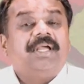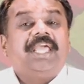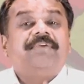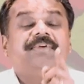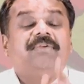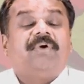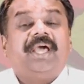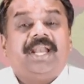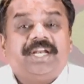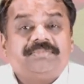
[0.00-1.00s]
if it
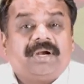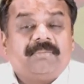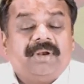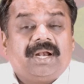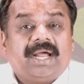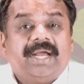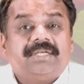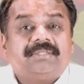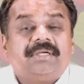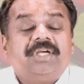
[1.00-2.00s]
violates fundamental
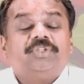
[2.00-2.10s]
rights,